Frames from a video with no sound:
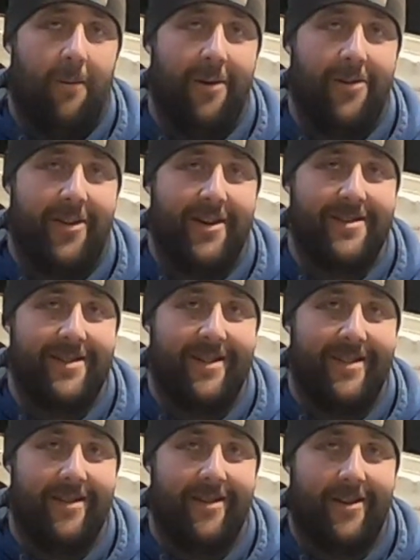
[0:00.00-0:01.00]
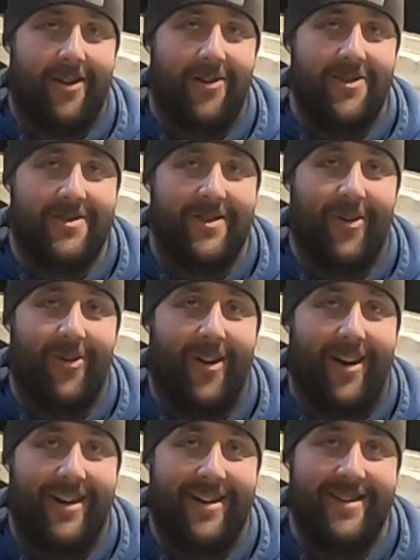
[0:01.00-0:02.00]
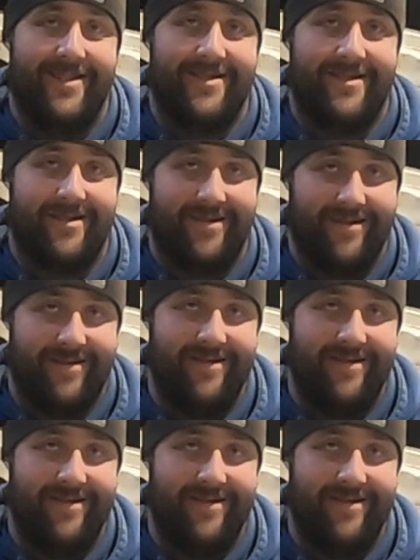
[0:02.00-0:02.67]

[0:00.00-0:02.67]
One thing that the girls don't like is